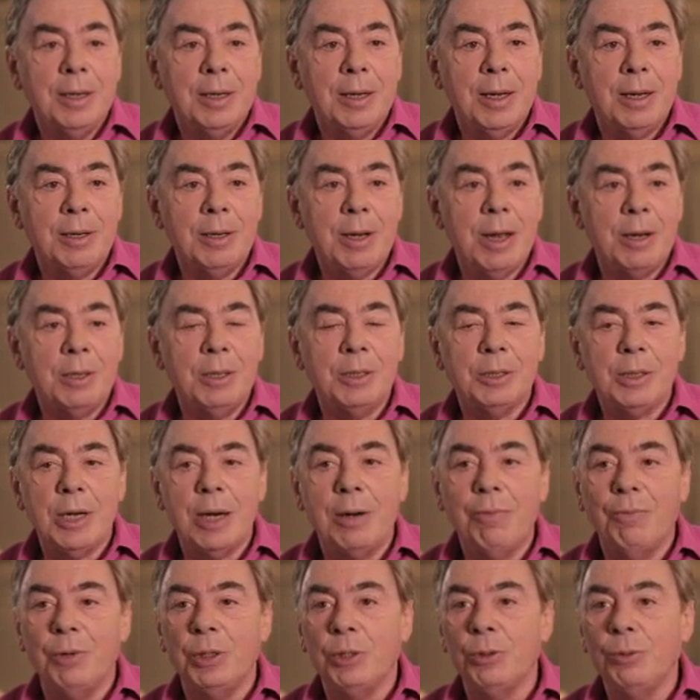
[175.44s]
And instead
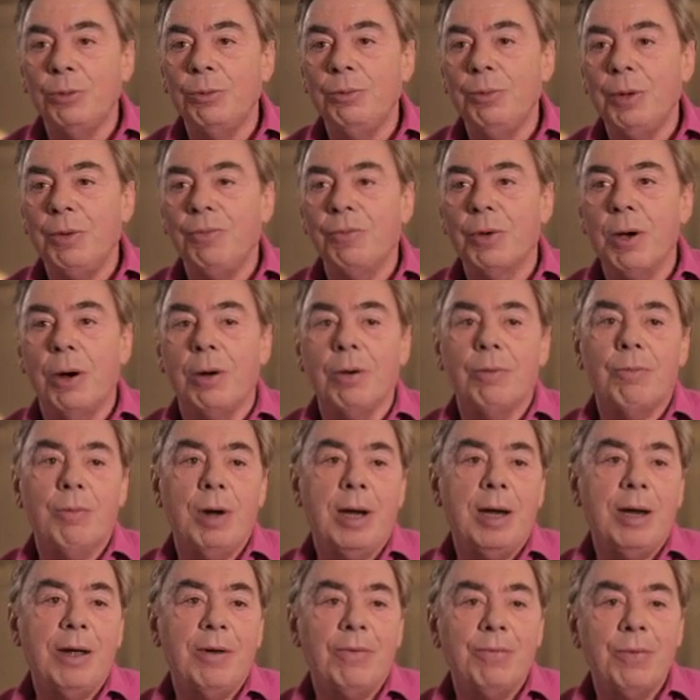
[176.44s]
of which, all we've got
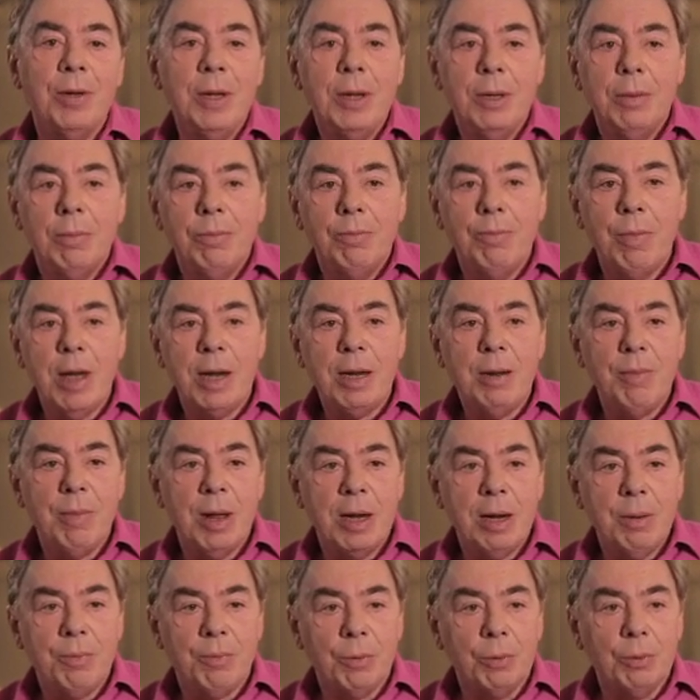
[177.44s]
really of many,
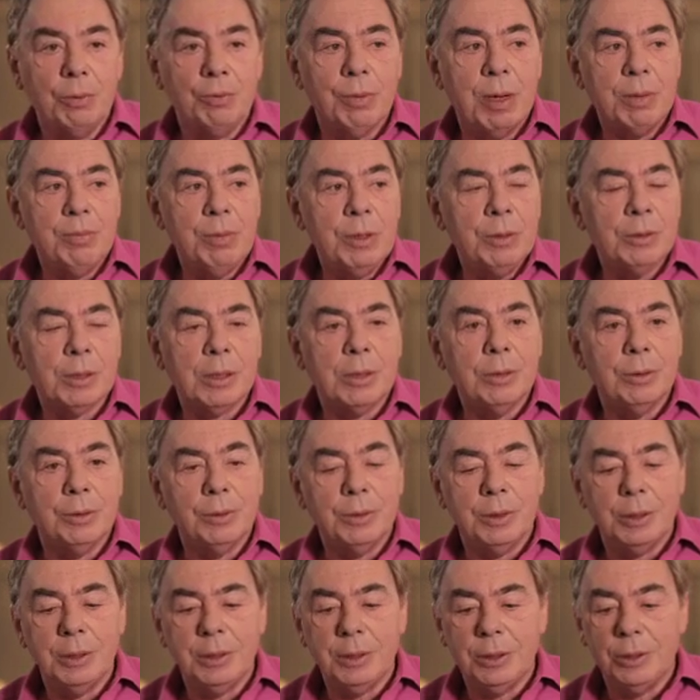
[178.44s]
many Broadway
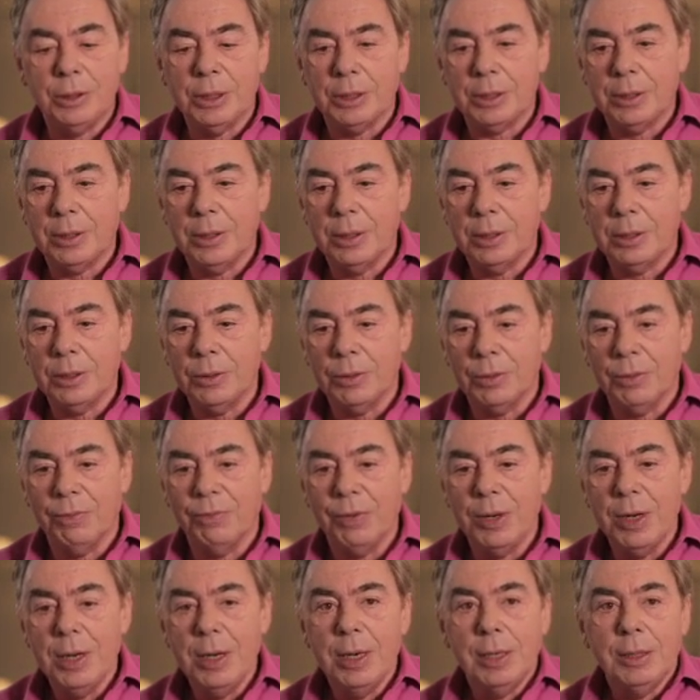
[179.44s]
musicals is just the sort of
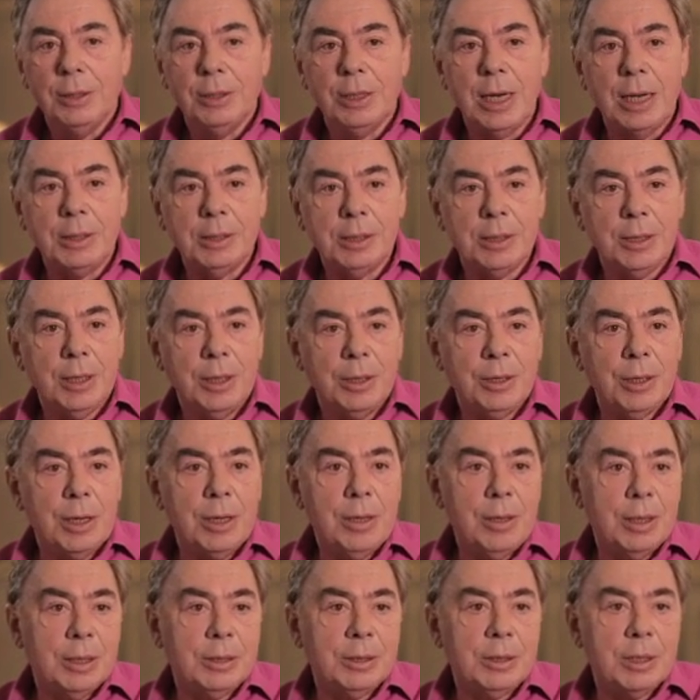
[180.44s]
dusty
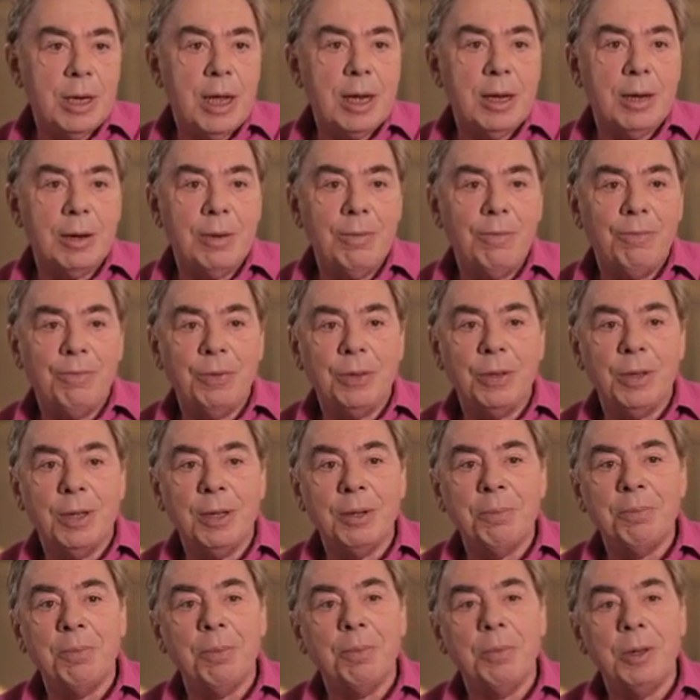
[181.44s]
thing that's taken for
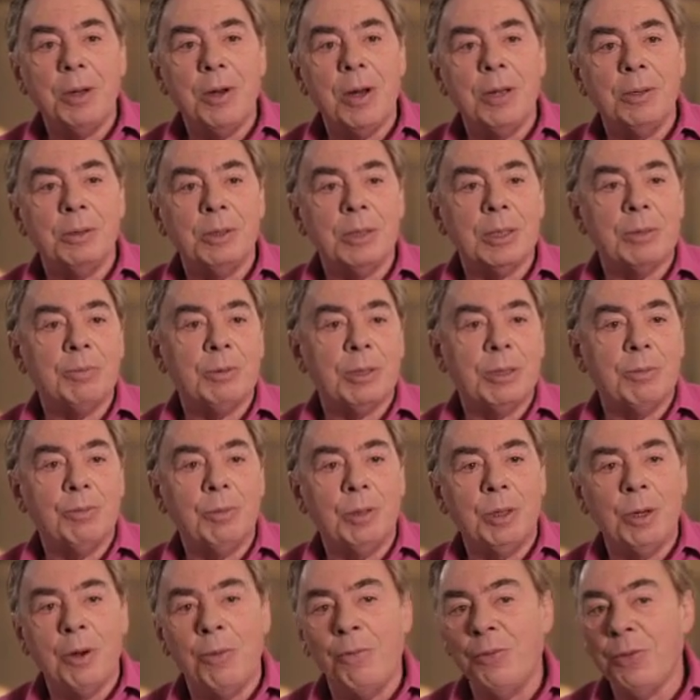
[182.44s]
the, you know,
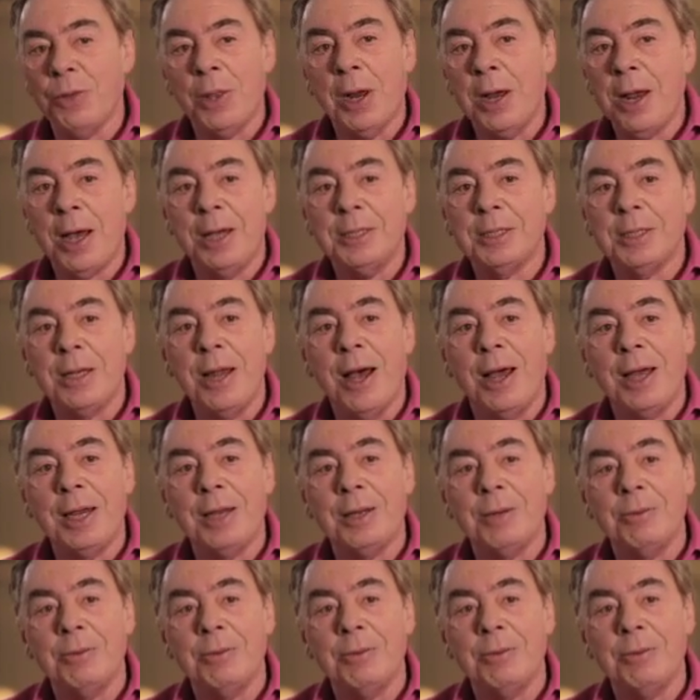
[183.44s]
for the last night,